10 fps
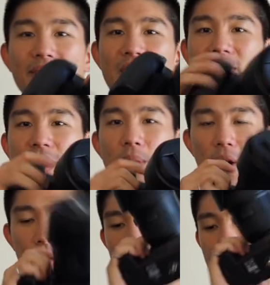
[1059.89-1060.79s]
5D
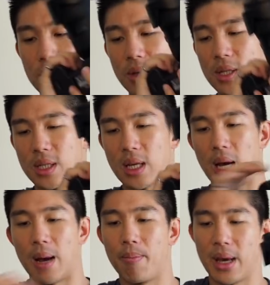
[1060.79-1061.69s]
Mark III, so this is
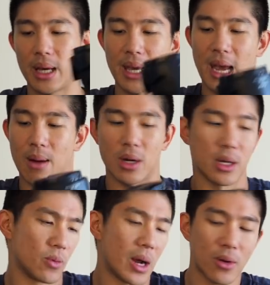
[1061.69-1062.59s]
a big camera.
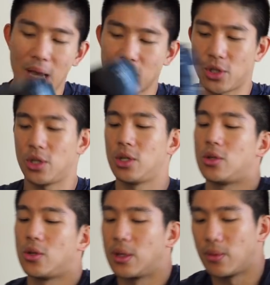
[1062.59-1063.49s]
And why don't I actually
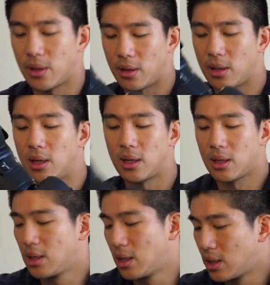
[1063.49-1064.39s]
do it with the
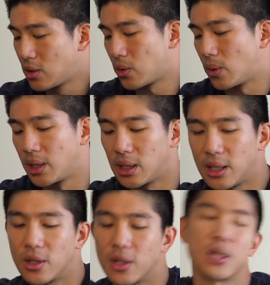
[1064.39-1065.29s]
20
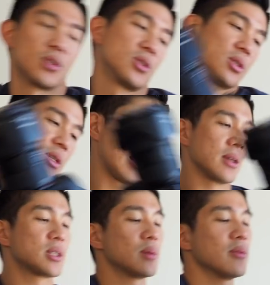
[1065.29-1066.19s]
liter? Because I
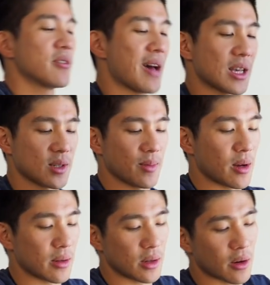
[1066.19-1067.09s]
think some of you have asked
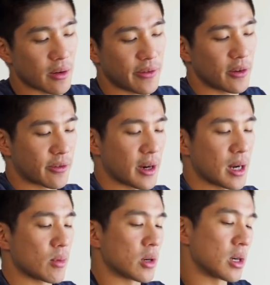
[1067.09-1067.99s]
about, full
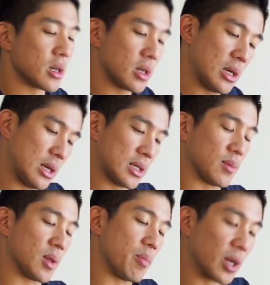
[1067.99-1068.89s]
frame or some
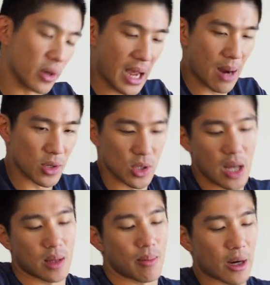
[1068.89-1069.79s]
of the bigger cameras,
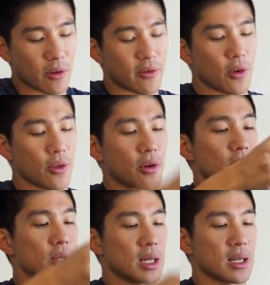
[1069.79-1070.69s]
not the Micro Four
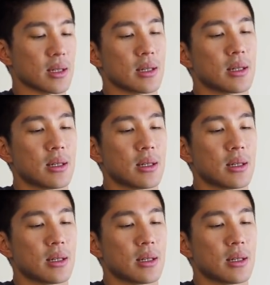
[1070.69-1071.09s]
Thirds. And